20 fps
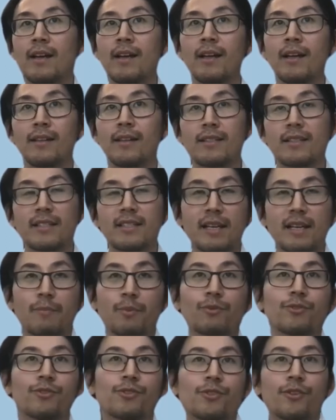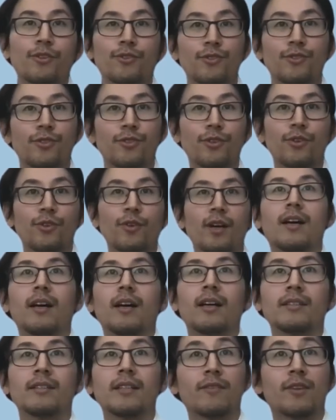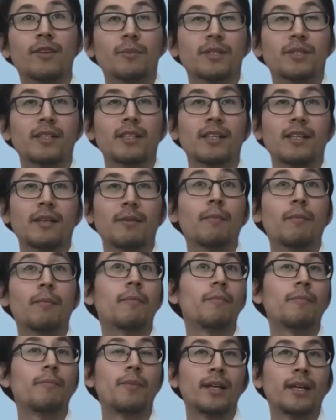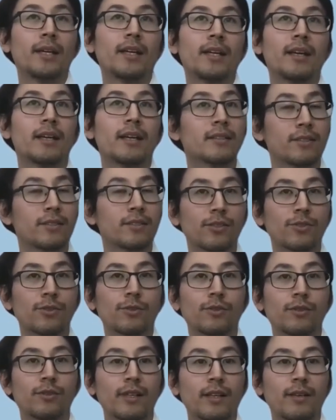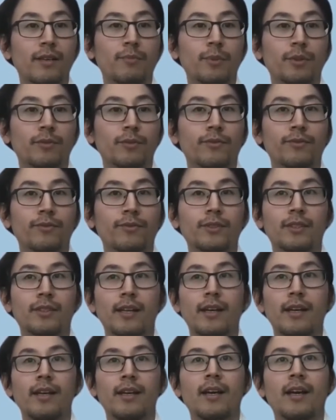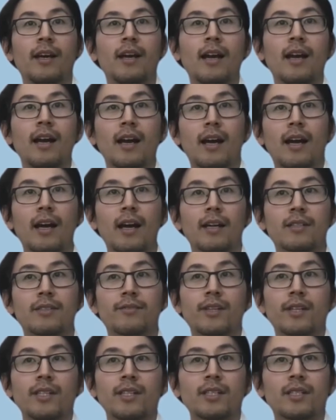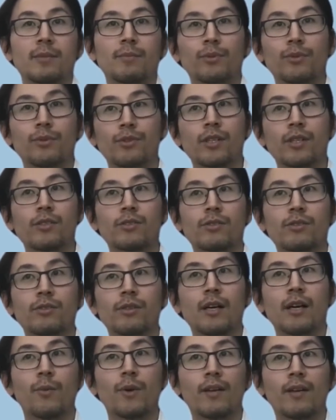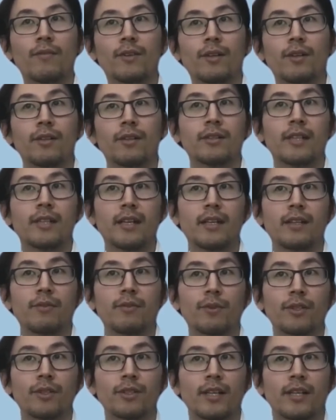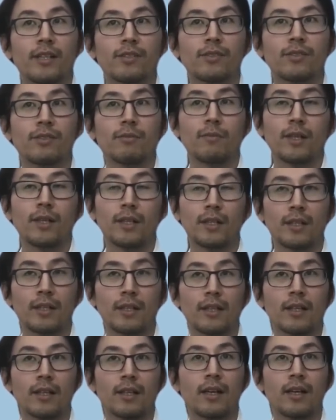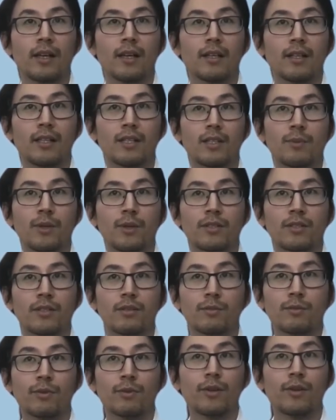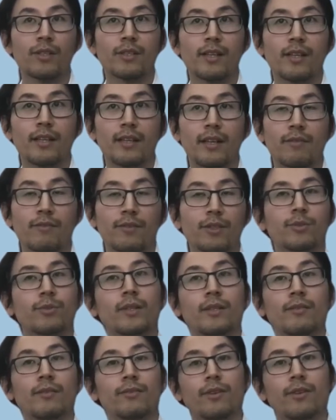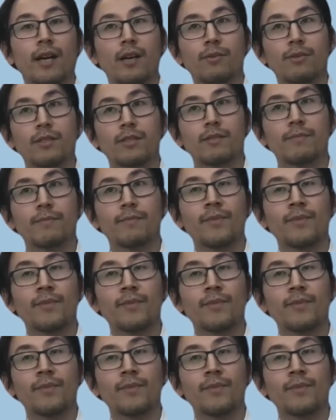This example shows you a DevOps Team B schedule that I've built today. It's a very simple schedule. We have a daily rotation, meaning each person will rotate every 24 hours.